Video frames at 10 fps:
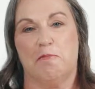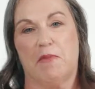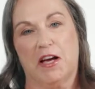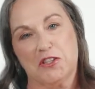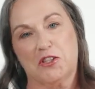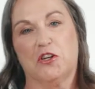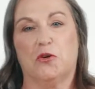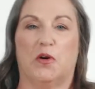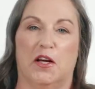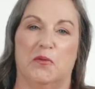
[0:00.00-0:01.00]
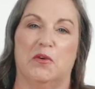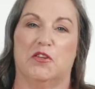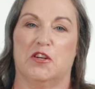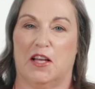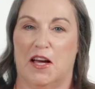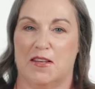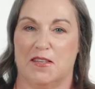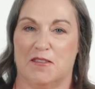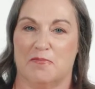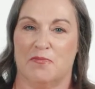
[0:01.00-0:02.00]
Matching your wine with your
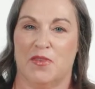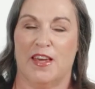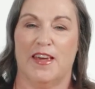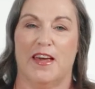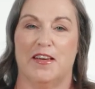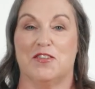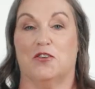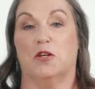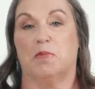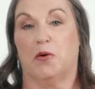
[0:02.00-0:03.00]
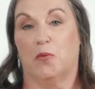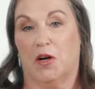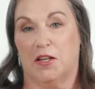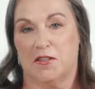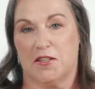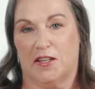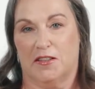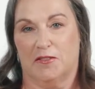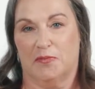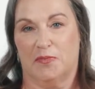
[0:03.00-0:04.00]
glass. It's all about wine
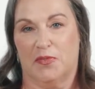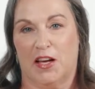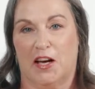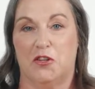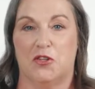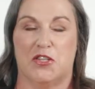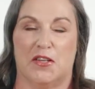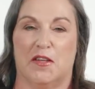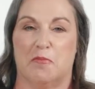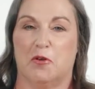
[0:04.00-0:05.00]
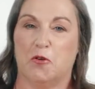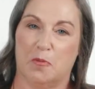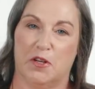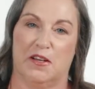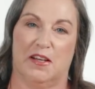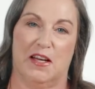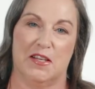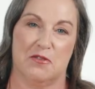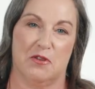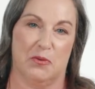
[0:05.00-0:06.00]
style and using the appropriate
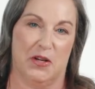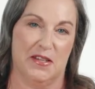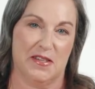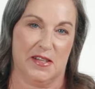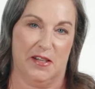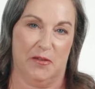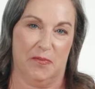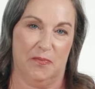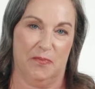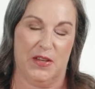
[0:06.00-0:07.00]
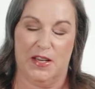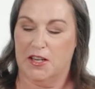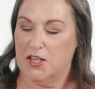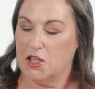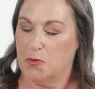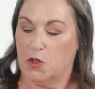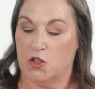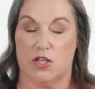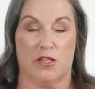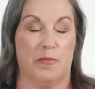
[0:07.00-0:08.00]
glass for the wine style. So we're going
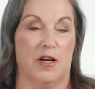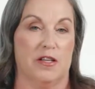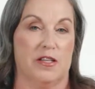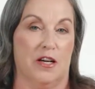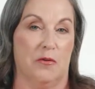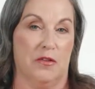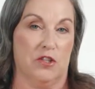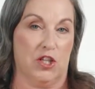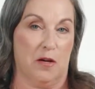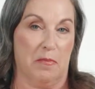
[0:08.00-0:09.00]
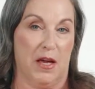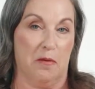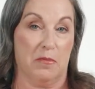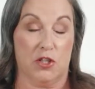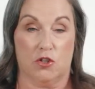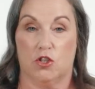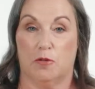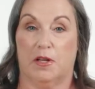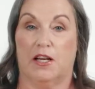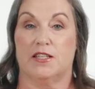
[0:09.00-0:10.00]
to start with a champagne, but it could
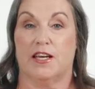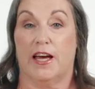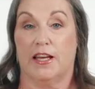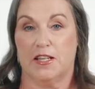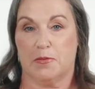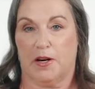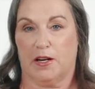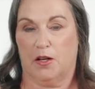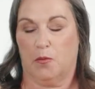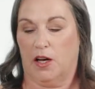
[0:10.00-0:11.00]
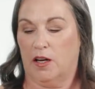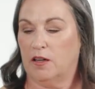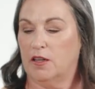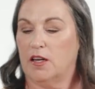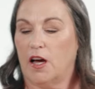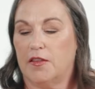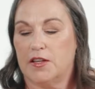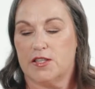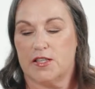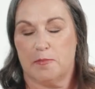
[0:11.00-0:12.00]
apply to any sparkling wine. And
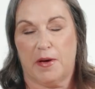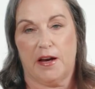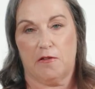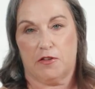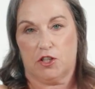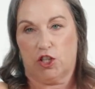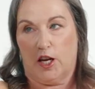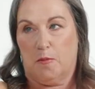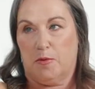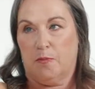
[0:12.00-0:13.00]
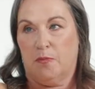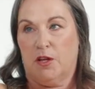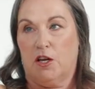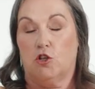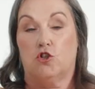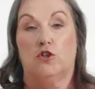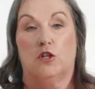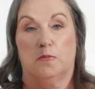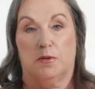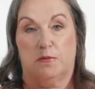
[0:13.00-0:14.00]
this is a perfect shape, a
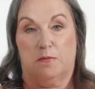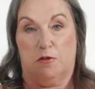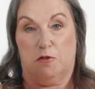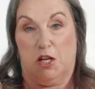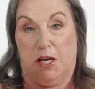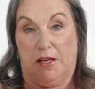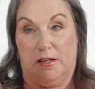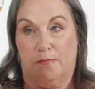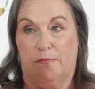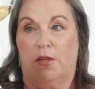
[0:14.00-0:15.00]
tulip, if you like.